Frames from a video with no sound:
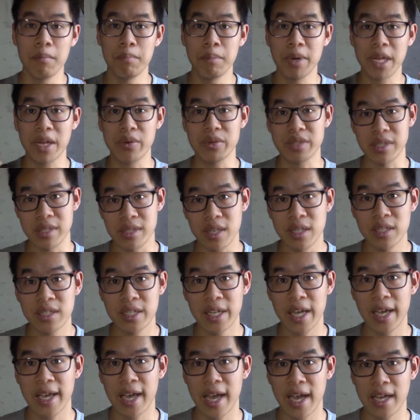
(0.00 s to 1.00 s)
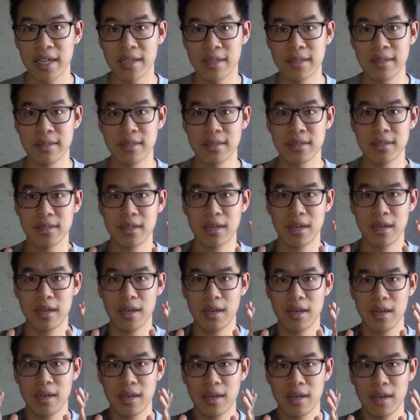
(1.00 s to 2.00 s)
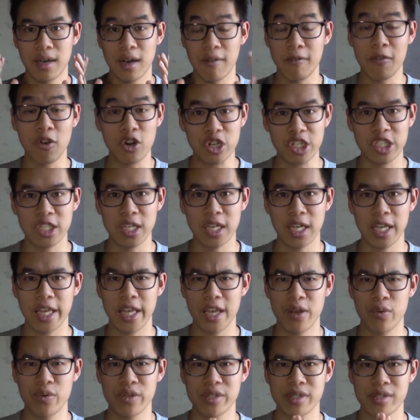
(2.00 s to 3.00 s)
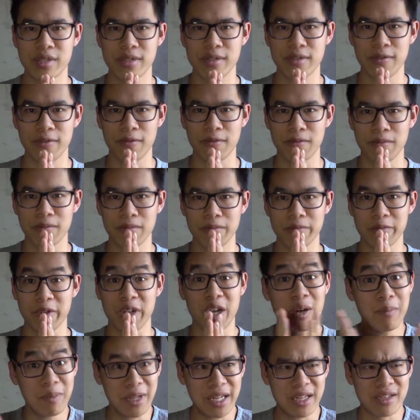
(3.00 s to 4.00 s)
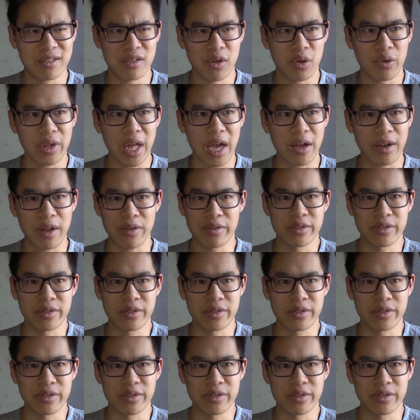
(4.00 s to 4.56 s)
but it was a Sunday, and unfortunately it was completely sold out.